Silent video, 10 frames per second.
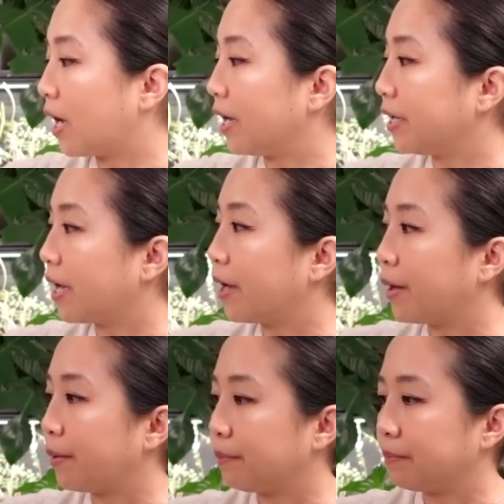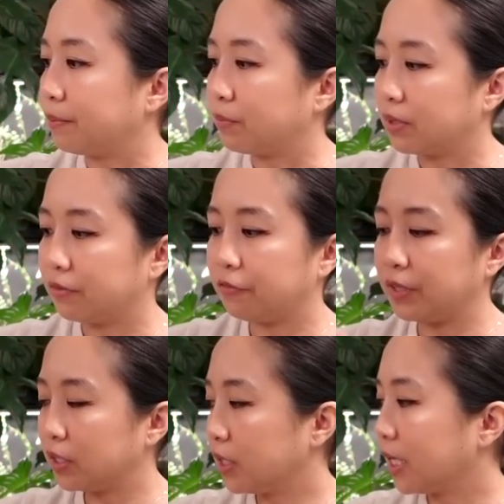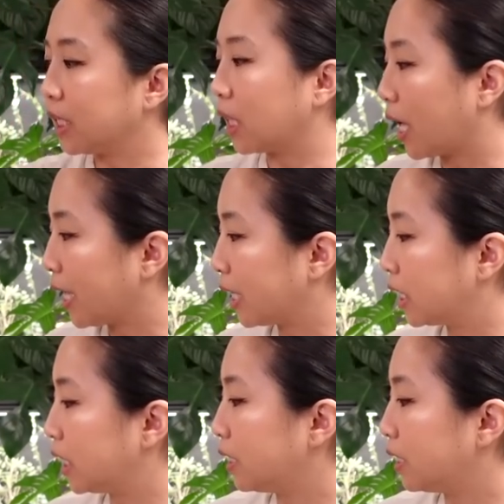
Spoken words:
I am feeling like